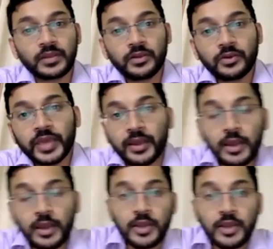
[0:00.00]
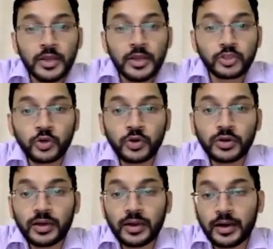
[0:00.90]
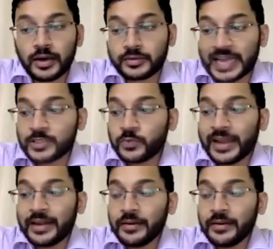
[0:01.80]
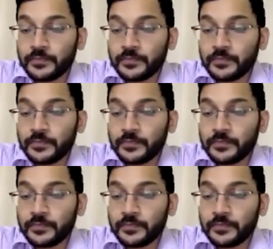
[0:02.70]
Okay, so that's when